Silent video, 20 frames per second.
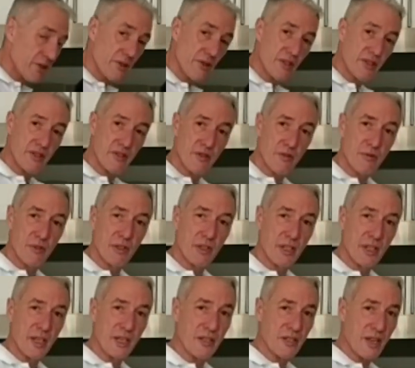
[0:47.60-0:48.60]
So this is a really
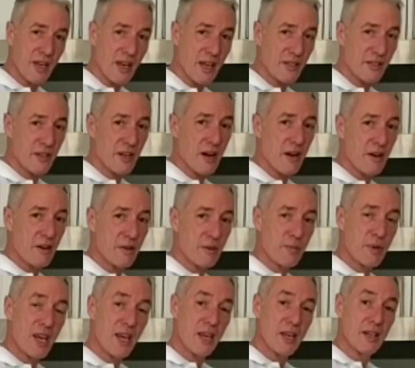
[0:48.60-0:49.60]
nice cast iron
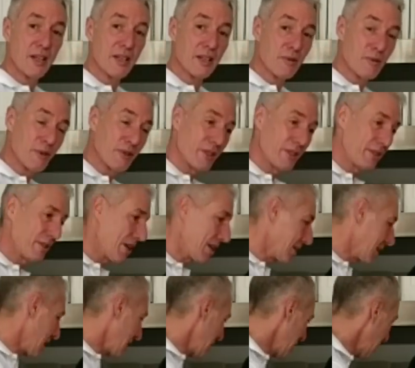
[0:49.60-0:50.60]
pan. It can really take
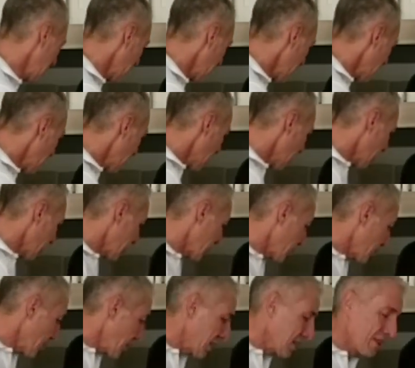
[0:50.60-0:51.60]
the heat. We're gonna
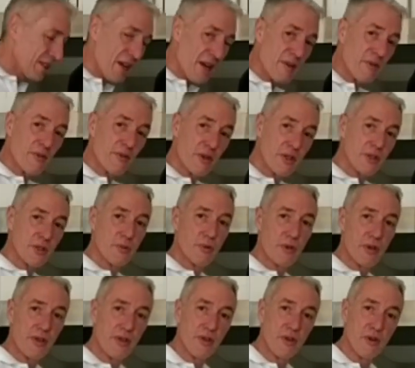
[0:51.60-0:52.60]
spray it down first
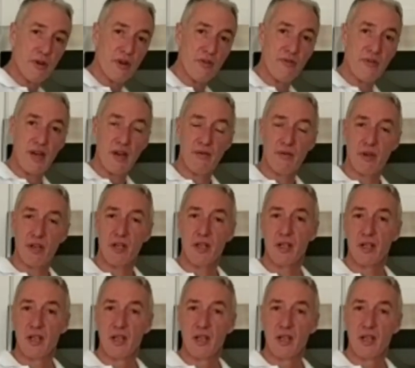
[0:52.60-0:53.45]
with your favorite